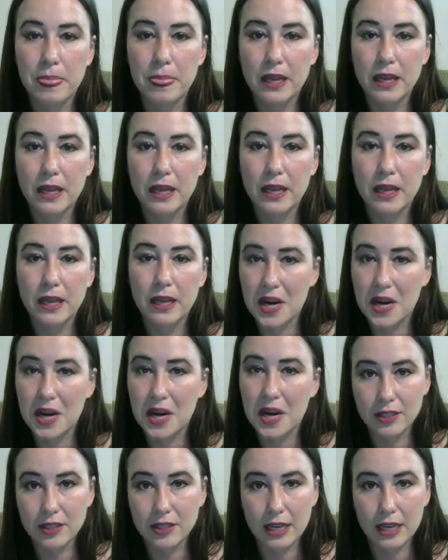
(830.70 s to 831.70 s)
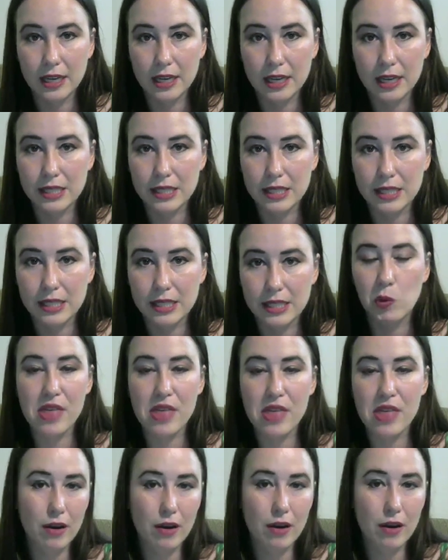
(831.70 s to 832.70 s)
directly to the customer
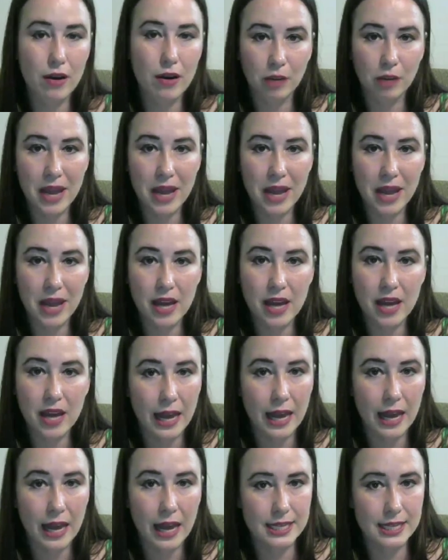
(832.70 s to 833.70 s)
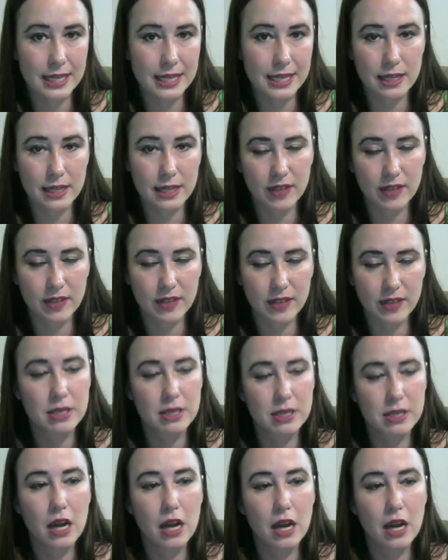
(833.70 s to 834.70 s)
without a middleman lots and lots of times.
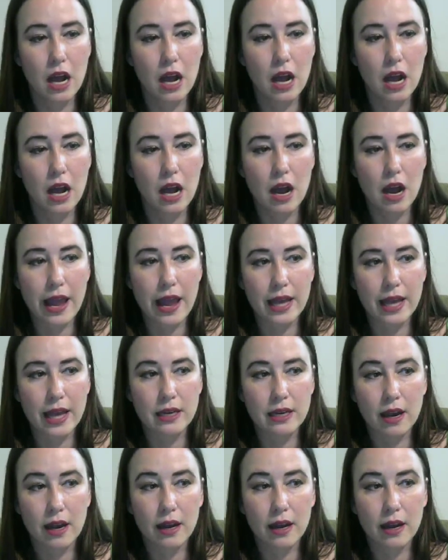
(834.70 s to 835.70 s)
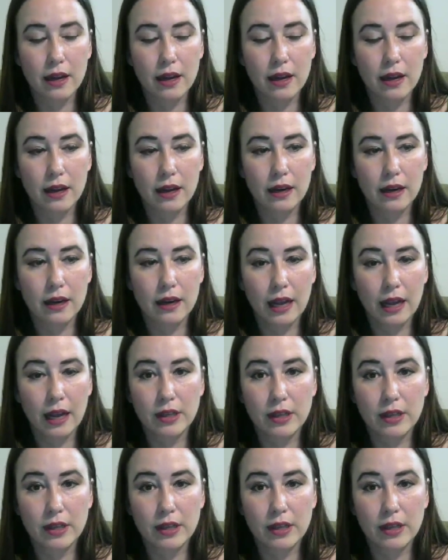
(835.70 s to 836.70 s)
And I've
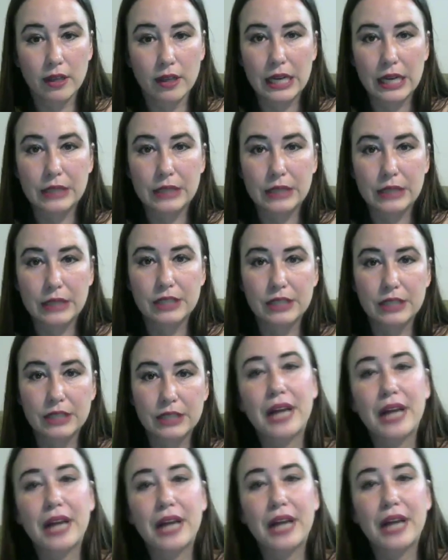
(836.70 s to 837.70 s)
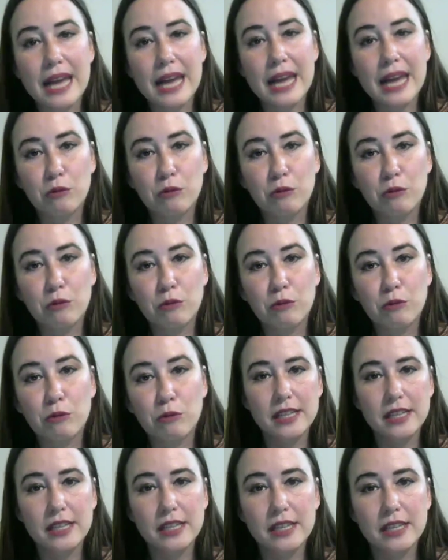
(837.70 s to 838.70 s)
also tried out different ad networks.
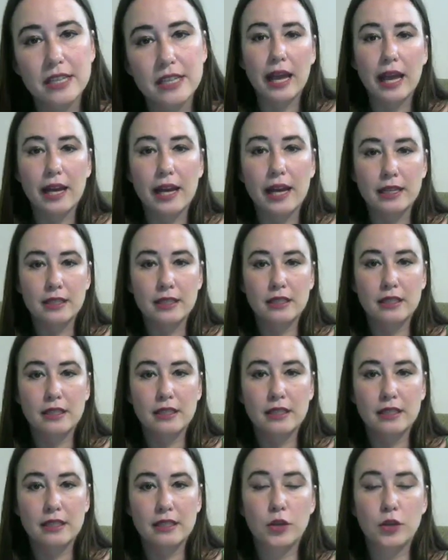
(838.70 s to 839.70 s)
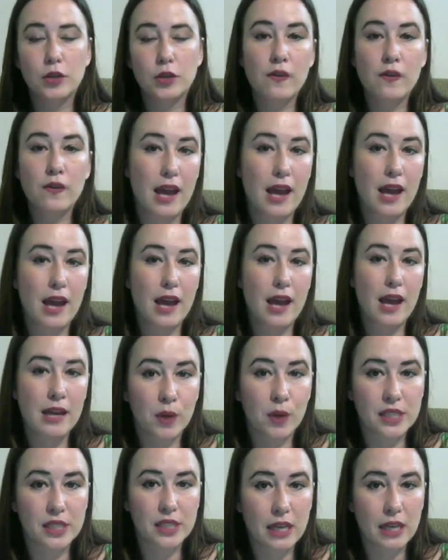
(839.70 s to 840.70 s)
And the two of the ad
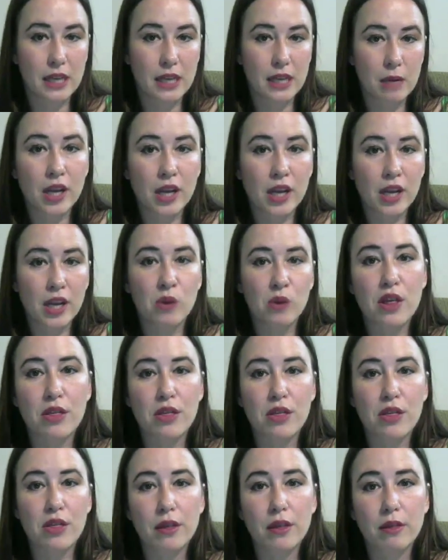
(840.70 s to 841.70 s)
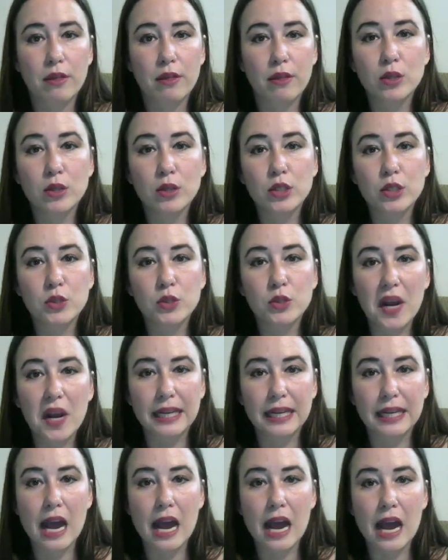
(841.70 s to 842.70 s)
networks that I'm working with the most right
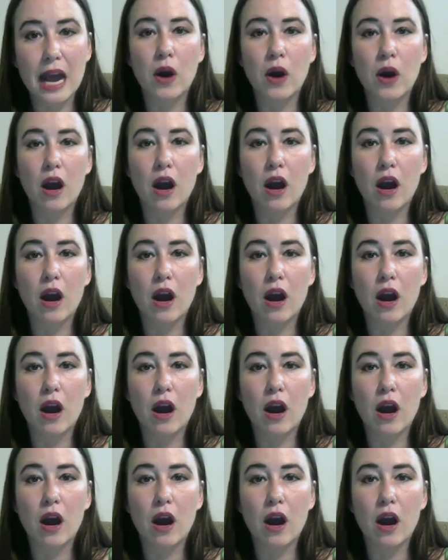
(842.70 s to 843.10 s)
now